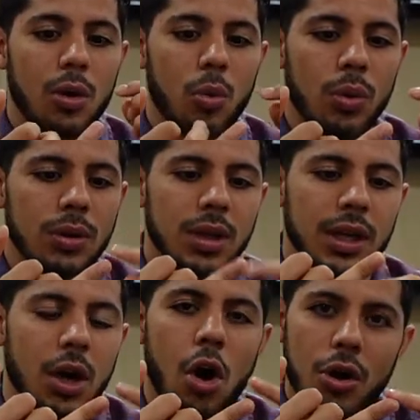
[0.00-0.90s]
what,
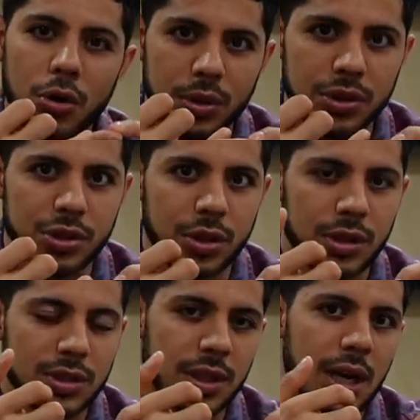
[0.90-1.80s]
like auto
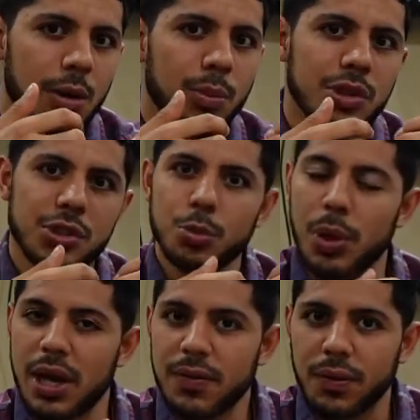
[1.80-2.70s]
insurance, like how much you
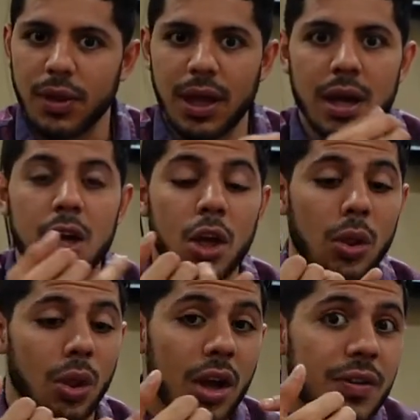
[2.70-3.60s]
pay for that.
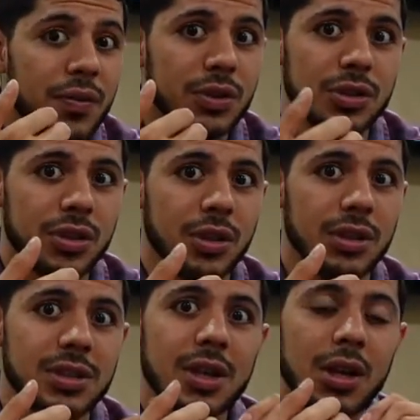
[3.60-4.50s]
Life
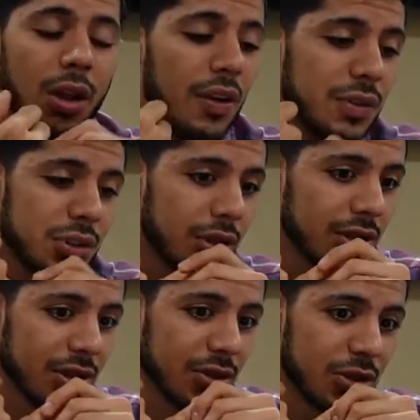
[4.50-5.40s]
insurance. Life insurance
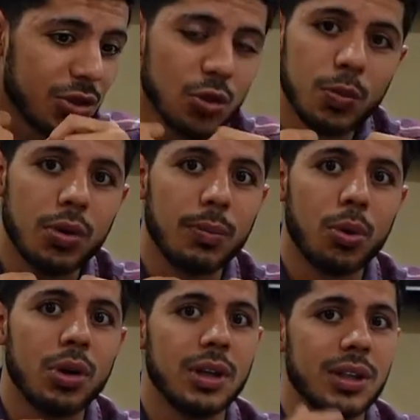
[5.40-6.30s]
is super
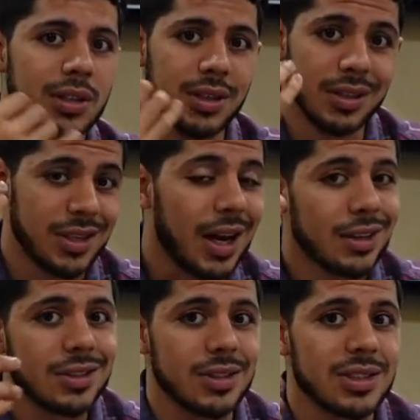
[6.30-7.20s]
important, and it's
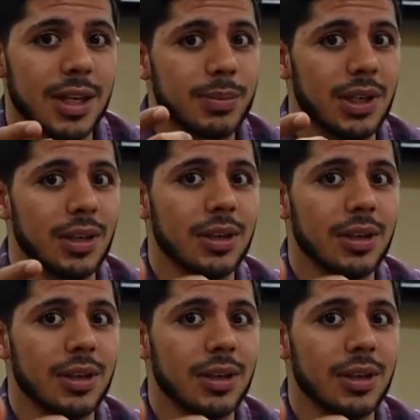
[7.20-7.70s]
honestly slept on.